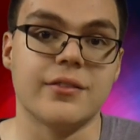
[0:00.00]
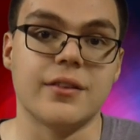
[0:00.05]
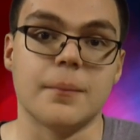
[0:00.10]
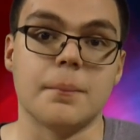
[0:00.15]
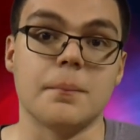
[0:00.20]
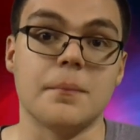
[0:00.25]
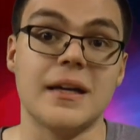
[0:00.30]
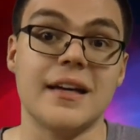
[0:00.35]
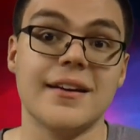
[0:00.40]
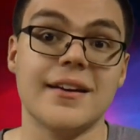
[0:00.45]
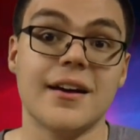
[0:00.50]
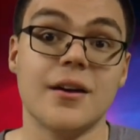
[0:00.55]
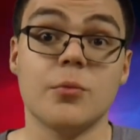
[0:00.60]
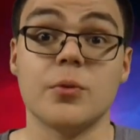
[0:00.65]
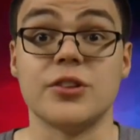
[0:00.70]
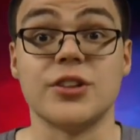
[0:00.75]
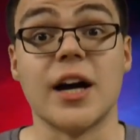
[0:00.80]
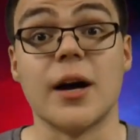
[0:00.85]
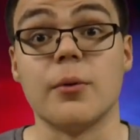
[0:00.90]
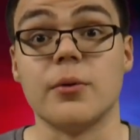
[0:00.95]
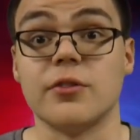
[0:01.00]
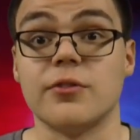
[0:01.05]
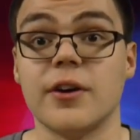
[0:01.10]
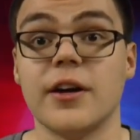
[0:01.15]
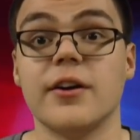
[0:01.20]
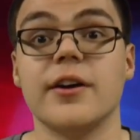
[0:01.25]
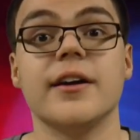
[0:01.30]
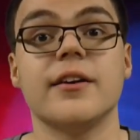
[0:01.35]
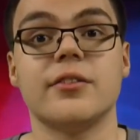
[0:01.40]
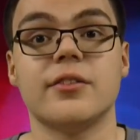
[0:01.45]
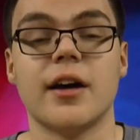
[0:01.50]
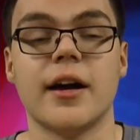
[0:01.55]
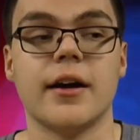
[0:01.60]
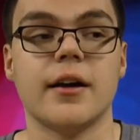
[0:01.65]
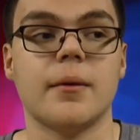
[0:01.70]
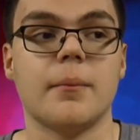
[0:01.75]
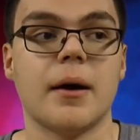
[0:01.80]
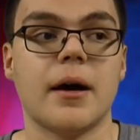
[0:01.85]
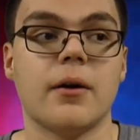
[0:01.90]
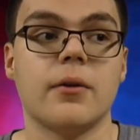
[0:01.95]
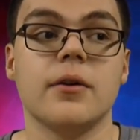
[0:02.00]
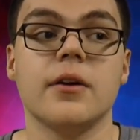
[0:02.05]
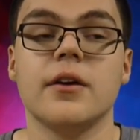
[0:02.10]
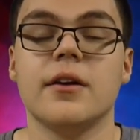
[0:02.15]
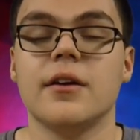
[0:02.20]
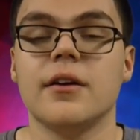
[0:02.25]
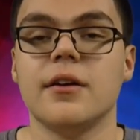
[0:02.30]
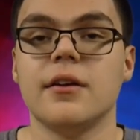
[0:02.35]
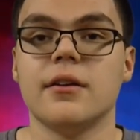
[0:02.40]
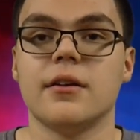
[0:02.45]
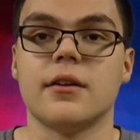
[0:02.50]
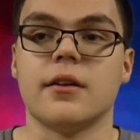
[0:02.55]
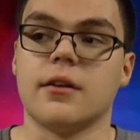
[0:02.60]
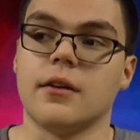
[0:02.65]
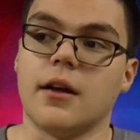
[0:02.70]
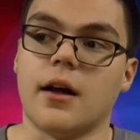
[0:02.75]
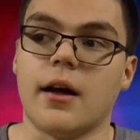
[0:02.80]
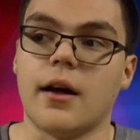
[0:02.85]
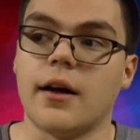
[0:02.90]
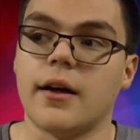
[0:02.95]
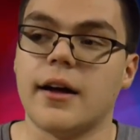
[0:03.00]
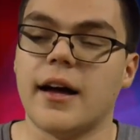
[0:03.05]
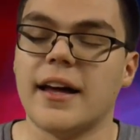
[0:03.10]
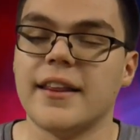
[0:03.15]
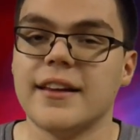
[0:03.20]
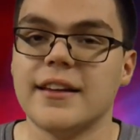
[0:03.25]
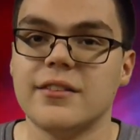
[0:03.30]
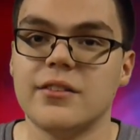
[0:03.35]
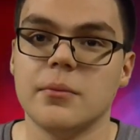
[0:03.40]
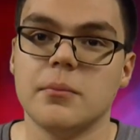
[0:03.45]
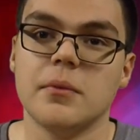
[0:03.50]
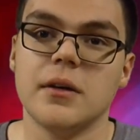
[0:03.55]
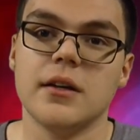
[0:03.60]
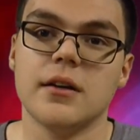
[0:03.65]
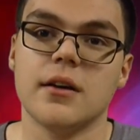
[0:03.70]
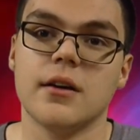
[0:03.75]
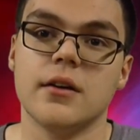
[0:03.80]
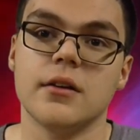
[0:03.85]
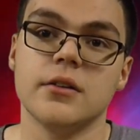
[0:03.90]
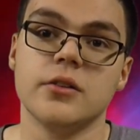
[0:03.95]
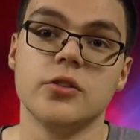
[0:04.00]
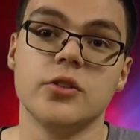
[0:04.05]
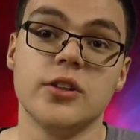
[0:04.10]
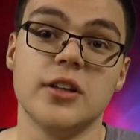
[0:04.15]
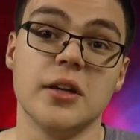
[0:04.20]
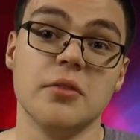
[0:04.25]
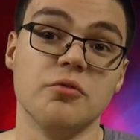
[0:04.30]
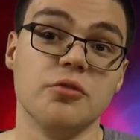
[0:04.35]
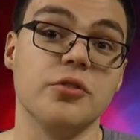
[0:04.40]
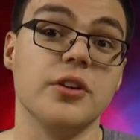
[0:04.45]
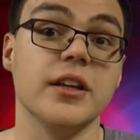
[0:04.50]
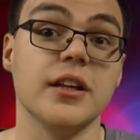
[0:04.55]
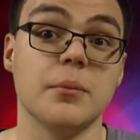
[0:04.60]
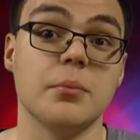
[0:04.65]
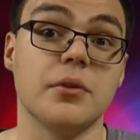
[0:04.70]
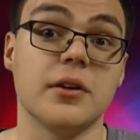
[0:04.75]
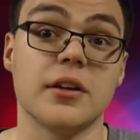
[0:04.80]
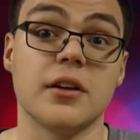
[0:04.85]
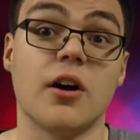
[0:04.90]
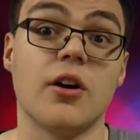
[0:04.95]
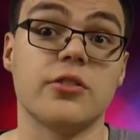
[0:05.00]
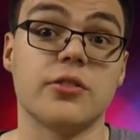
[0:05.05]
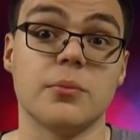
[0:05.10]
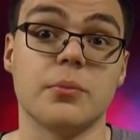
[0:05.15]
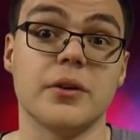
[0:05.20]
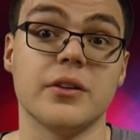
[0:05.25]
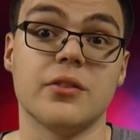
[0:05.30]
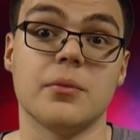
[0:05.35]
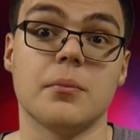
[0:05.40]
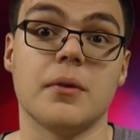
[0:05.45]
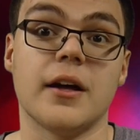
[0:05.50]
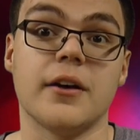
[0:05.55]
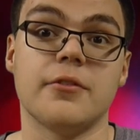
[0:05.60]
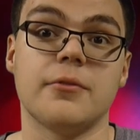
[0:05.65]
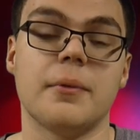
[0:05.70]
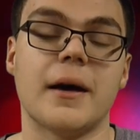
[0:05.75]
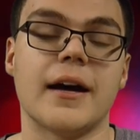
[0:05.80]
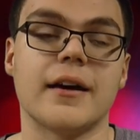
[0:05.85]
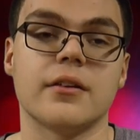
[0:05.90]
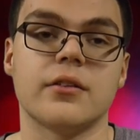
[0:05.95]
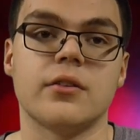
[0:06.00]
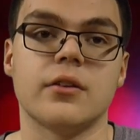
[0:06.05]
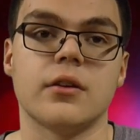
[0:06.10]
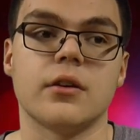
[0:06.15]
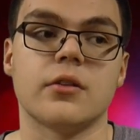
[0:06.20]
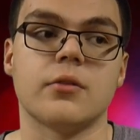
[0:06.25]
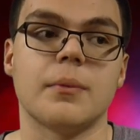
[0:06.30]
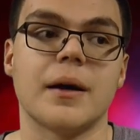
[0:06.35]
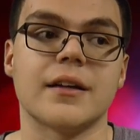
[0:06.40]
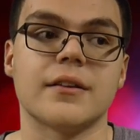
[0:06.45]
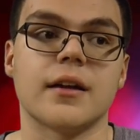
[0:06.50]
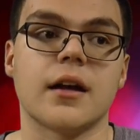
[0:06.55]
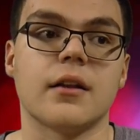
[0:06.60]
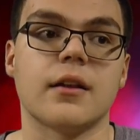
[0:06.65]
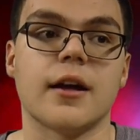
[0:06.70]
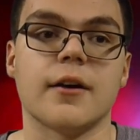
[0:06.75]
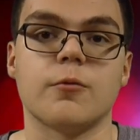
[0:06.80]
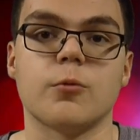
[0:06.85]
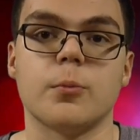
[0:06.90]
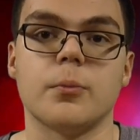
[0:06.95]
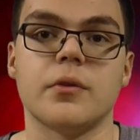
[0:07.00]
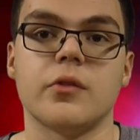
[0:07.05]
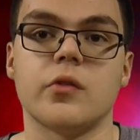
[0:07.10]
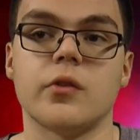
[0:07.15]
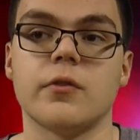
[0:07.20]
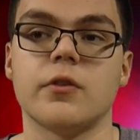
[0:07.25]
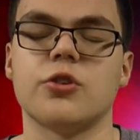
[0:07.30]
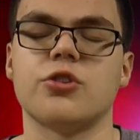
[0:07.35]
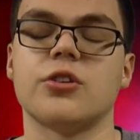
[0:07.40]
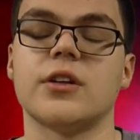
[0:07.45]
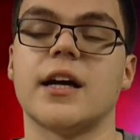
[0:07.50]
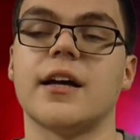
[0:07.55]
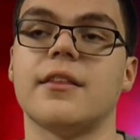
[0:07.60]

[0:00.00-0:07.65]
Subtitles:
Tamina, which I was very excited about. I think Tamina can really bring some life back into the SmackDown Live Women's division.